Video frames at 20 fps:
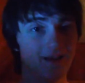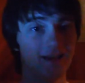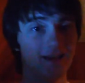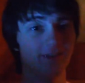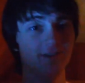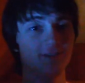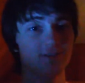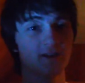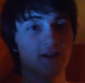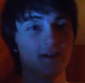
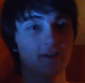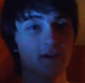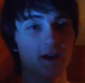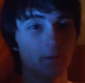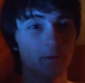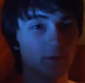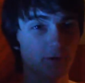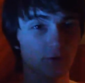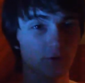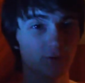
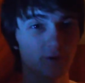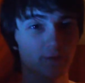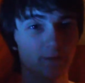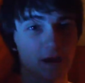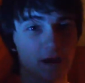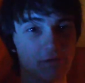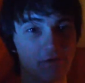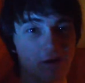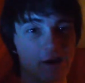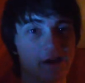SJWs,
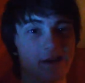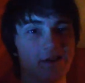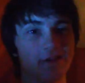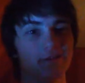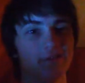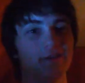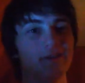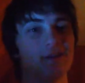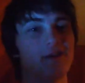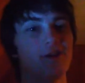am I right?
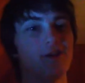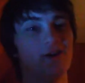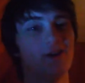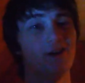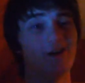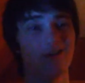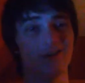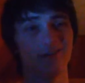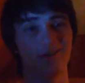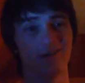
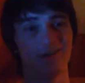Huh.